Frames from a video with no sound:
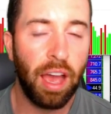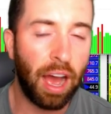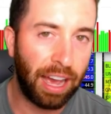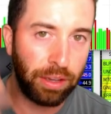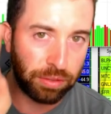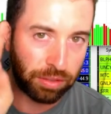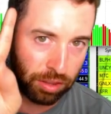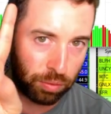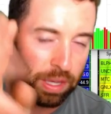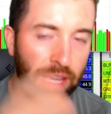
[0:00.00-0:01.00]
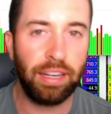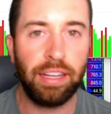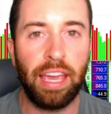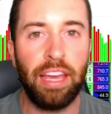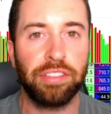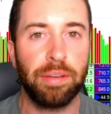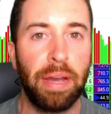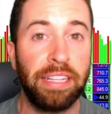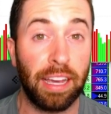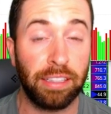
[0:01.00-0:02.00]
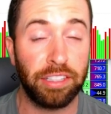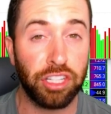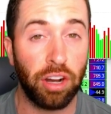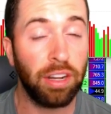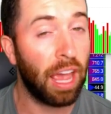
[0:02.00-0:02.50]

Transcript: I use 3 indicators on my daily chart